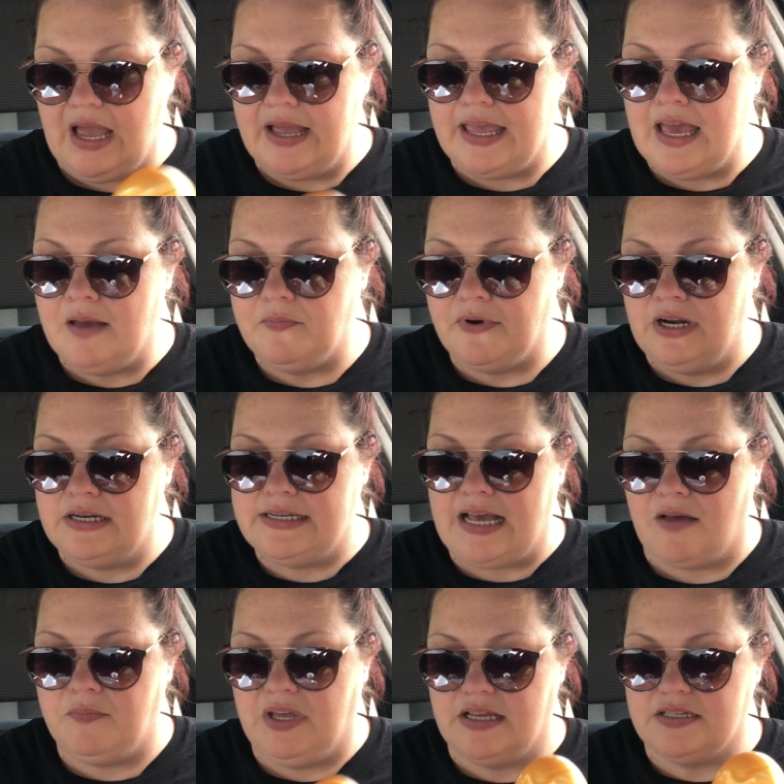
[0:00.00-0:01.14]
I can't print it
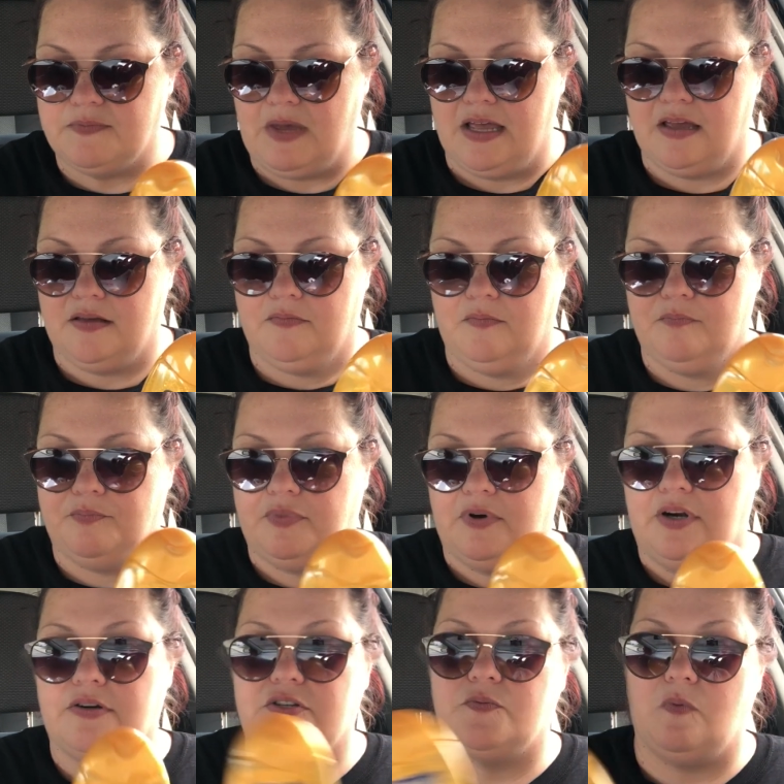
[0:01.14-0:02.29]
down because my
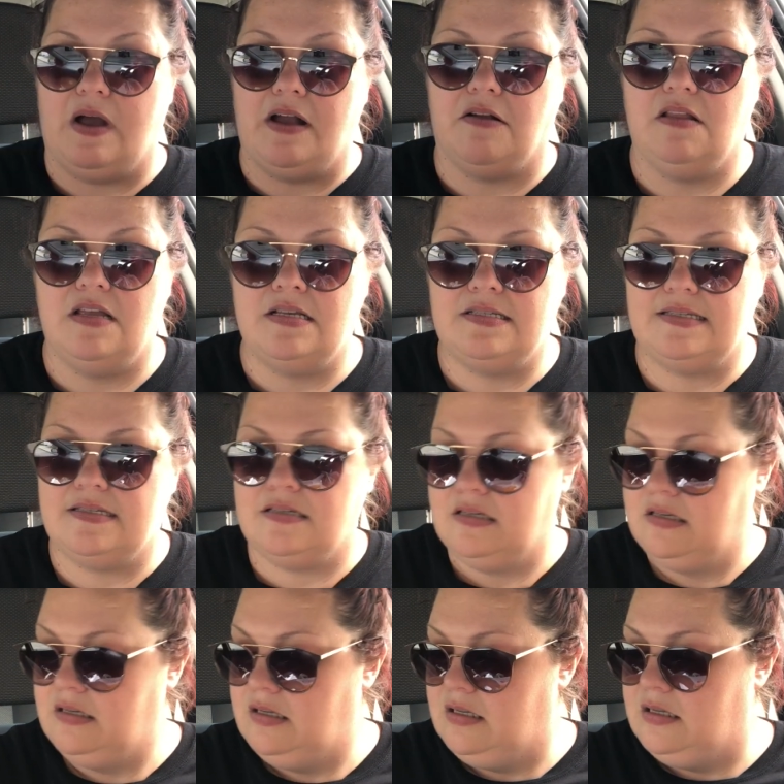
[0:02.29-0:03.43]
printer's
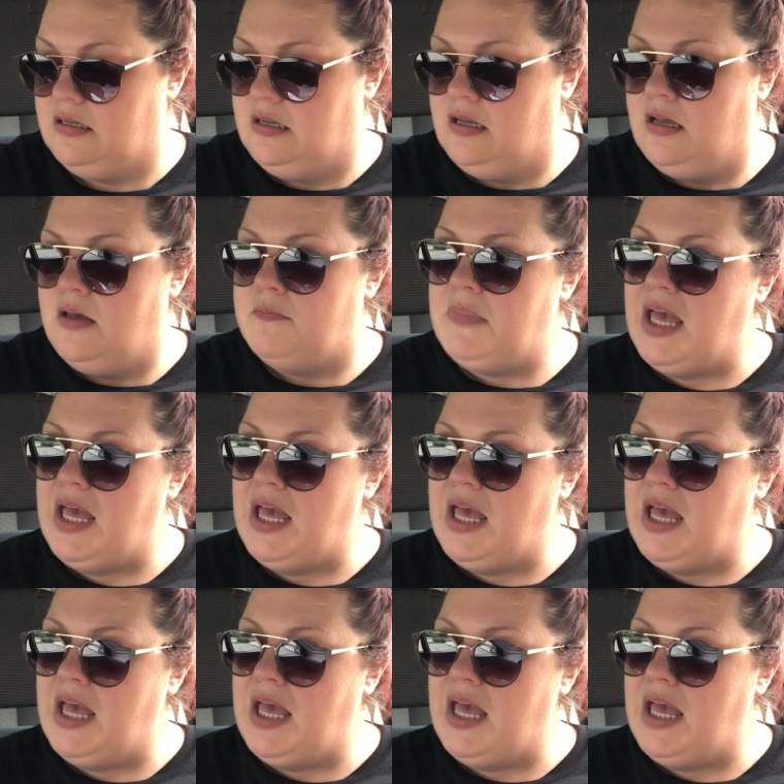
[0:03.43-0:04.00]
wireless.